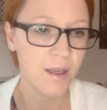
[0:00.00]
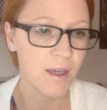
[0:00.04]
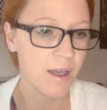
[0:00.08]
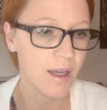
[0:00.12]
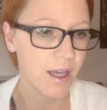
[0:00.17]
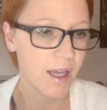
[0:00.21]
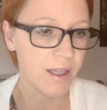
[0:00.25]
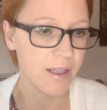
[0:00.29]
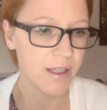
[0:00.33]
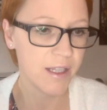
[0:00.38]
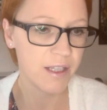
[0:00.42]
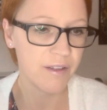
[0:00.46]

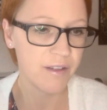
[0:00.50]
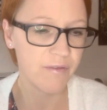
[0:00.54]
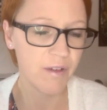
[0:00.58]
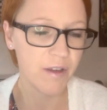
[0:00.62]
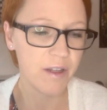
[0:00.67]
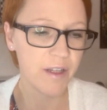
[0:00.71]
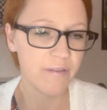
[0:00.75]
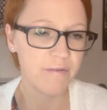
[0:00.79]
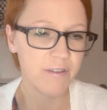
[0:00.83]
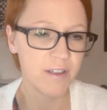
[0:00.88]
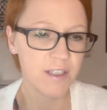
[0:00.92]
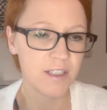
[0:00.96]
In the
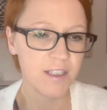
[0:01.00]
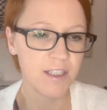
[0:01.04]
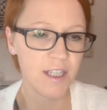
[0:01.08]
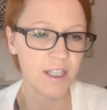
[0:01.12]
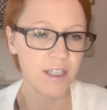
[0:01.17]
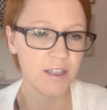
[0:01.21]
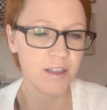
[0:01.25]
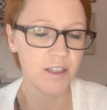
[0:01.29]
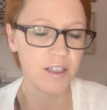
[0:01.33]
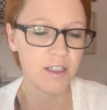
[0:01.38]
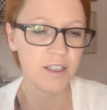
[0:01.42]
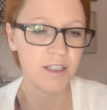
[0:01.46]
21st
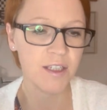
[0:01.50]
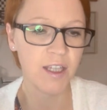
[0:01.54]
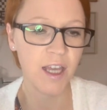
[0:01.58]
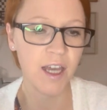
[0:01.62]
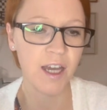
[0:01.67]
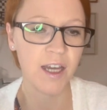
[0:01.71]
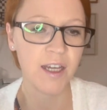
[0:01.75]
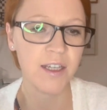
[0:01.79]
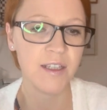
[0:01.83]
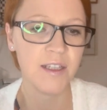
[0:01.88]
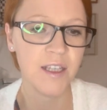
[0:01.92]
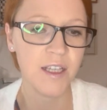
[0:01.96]
century, the
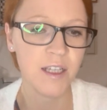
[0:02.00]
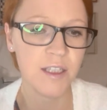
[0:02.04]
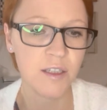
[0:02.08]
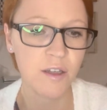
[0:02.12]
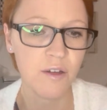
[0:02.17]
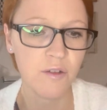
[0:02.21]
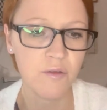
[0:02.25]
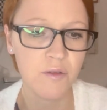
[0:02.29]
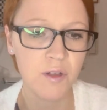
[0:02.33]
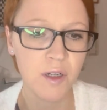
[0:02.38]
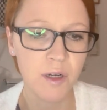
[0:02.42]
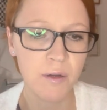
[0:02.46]
ideas
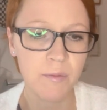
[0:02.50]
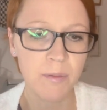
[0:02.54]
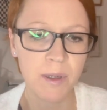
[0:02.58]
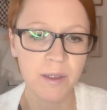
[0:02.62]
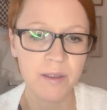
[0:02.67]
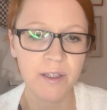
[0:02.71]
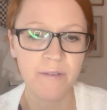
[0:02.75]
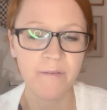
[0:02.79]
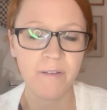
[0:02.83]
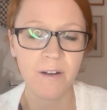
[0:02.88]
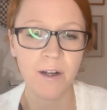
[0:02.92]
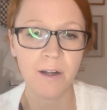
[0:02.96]
of global
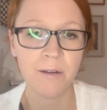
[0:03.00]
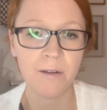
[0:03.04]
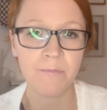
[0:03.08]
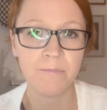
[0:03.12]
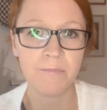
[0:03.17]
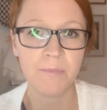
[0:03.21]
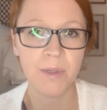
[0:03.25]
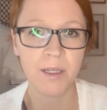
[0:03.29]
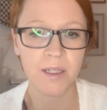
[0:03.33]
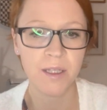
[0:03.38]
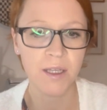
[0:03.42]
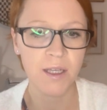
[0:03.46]

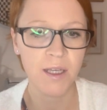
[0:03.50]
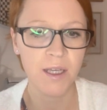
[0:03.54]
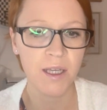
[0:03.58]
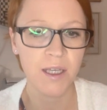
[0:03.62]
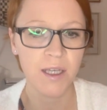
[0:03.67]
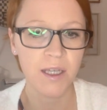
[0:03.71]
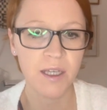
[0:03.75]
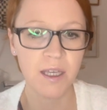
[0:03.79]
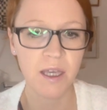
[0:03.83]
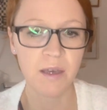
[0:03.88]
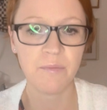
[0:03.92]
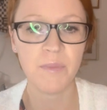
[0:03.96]
development
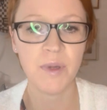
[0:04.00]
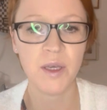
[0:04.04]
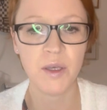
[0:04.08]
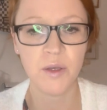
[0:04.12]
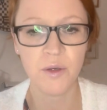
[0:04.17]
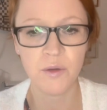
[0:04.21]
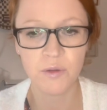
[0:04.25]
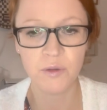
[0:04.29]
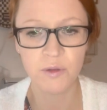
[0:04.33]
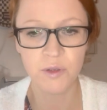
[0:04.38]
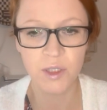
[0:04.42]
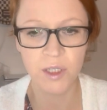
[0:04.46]
can be
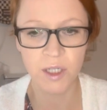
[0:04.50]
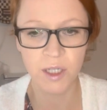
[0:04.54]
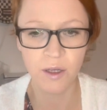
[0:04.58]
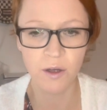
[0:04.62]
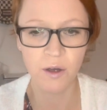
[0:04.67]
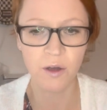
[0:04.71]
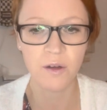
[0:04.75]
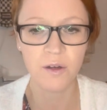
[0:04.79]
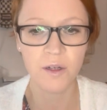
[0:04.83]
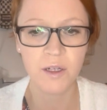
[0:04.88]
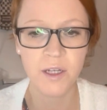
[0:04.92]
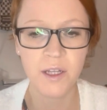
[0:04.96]
used
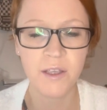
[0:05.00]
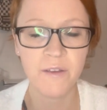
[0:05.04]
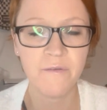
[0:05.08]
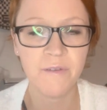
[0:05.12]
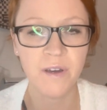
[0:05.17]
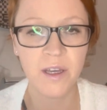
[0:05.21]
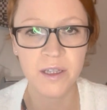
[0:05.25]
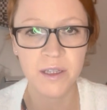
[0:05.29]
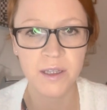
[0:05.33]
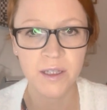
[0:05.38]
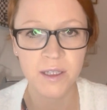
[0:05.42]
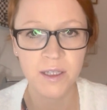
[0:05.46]
only
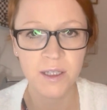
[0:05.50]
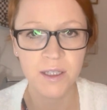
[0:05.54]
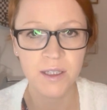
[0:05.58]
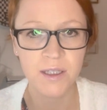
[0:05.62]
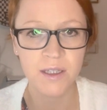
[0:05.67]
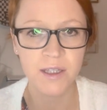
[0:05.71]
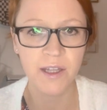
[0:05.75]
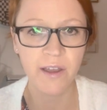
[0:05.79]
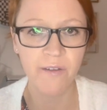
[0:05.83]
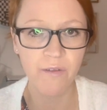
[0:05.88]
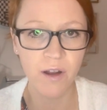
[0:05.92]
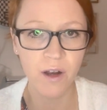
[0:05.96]
when
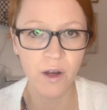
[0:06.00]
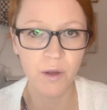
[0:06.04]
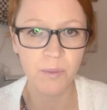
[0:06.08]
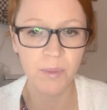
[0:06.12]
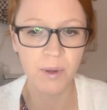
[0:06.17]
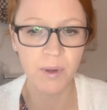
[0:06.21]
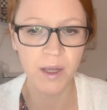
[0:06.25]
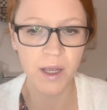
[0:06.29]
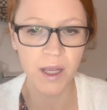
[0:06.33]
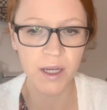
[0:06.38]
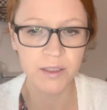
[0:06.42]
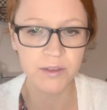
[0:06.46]
developed
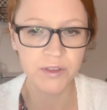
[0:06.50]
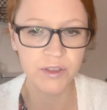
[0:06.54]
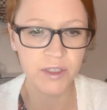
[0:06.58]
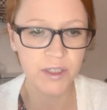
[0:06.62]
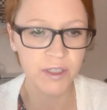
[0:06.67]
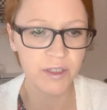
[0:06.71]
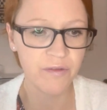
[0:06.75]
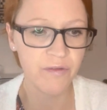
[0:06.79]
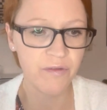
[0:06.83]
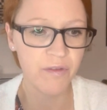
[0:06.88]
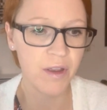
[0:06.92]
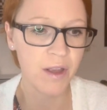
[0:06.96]

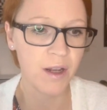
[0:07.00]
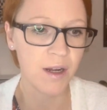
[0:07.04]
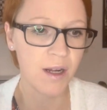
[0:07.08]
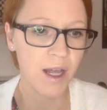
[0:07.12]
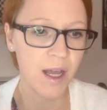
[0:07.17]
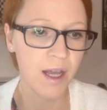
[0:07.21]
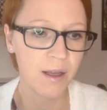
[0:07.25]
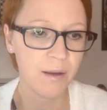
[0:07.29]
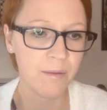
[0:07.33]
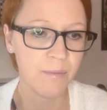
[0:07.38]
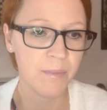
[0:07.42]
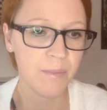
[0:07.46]
countries will
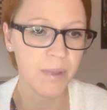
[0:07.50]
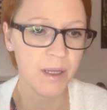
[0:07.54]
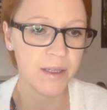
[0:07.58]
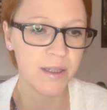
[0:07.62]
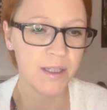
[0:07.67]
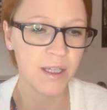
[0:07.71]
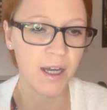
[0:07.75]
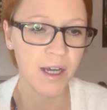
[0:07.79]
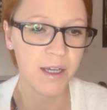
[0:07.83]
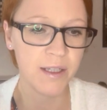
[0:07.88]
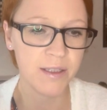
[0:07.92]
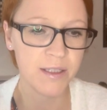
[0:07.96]
better
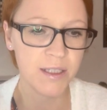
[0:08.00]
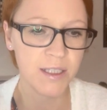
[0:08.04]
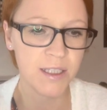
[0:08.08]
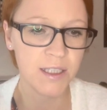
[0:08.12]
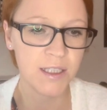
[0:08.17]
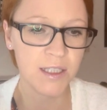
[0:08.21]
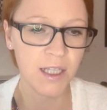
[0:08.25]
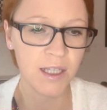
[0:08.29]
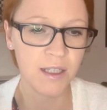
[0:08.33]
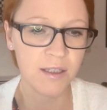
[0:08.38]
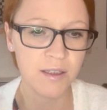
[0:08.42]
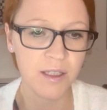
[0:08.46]

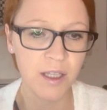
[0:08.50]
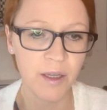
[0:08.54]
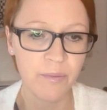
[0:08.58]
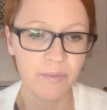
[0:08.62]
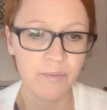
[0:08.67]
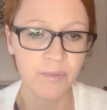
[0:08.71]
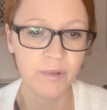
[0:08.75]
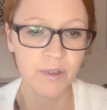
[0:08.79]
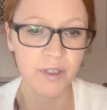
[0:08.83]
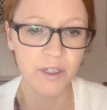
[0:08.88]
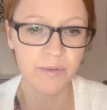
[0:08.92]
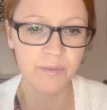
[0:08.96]
understand the
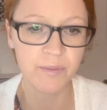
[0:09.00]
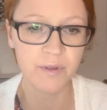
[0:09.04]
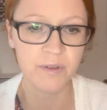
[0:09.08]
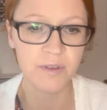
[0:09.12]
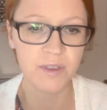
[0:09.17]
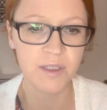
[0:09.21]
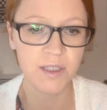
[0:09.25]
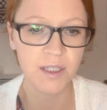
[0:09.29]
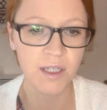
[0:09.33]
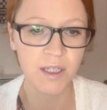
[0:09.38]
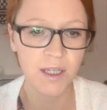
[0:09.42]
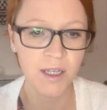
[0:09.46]

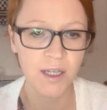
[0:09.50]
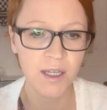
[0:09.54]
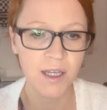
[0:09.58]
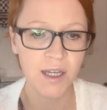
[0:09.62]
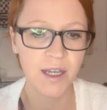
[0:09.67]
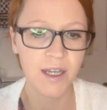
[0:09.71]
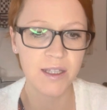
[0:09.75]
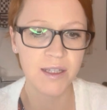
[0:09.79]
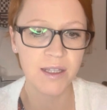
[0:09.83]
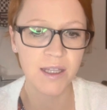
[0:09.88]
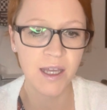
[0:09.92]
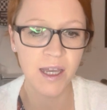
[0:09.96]
purpose
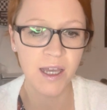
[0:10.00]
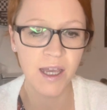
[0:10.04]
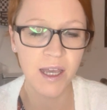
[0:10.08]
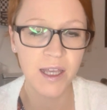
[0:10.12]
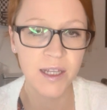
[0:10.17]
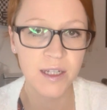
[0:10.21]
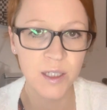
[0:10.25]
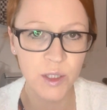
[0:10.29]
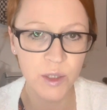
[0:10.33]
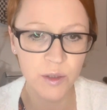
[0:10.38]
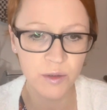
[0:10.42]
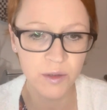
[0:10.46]
and the
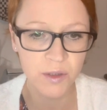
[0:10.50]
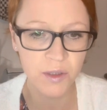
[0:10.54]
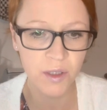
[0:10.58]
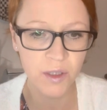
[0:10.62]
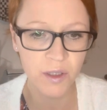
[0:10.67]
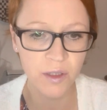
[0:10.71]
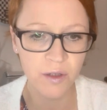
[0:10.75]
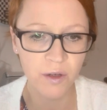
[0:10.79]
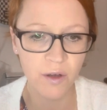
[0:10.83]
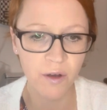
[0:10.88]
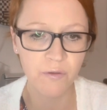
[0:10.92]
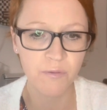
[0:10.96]
end
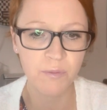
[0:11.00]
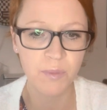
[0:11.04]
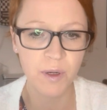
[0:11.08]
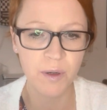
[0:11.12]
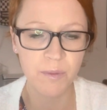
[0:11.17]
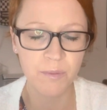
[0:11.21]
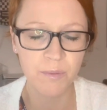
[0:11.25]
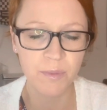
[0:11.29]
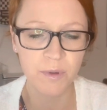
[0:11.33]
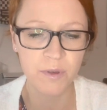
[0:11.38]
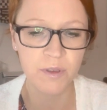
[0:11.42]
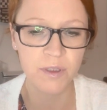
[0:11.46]
user of
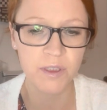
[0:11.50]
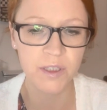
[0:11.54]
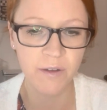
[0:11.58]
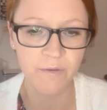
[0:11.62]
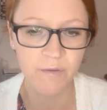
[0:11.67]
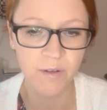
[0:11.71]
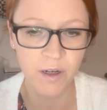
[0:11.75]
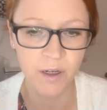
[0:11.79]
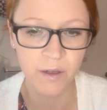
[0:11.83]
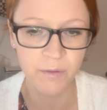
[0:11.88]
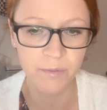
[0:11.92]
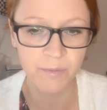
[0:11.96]
proposed
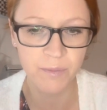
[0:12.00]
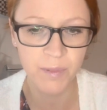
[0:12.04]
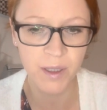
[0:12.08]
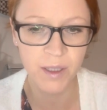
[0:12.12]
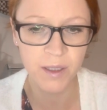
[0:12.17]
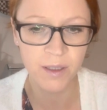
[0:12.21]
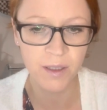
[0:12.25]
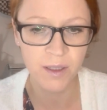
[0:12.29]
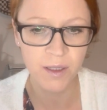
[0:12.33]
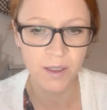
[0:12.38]
development.